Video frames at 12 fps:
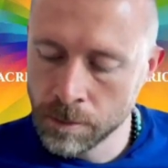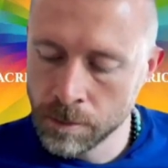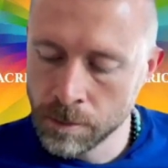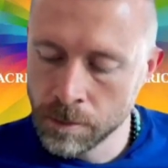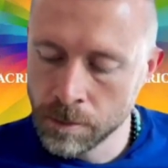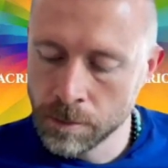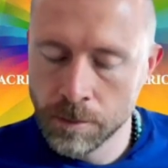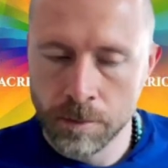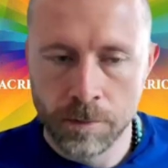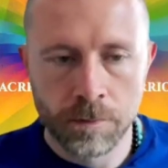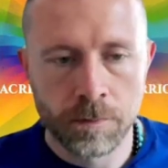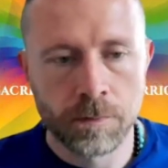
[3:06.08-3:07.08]

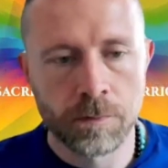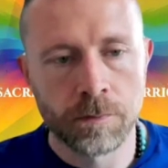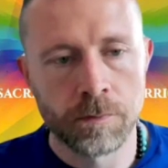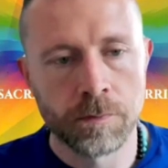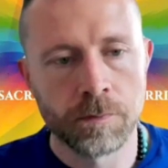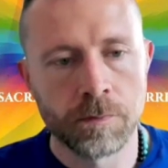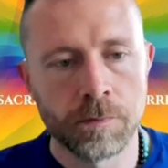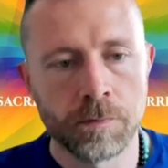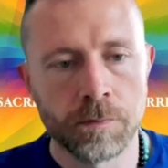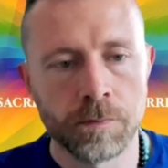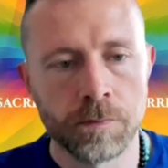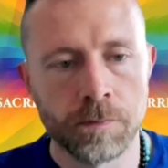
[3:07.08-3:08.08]

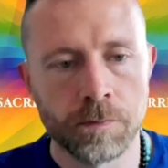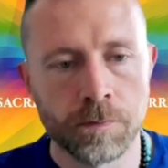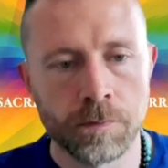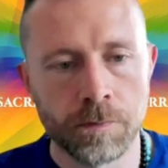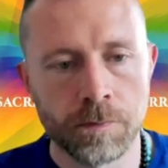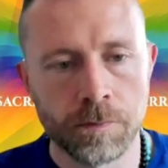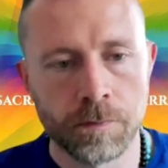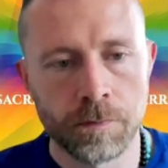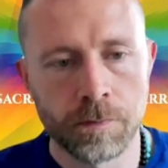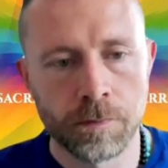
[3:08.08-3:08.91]
[no speech]